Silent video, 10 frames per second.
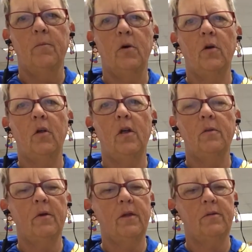pull all
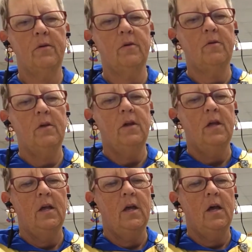the way through,
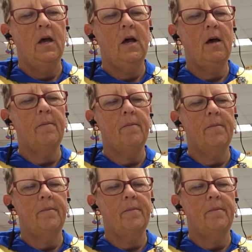up.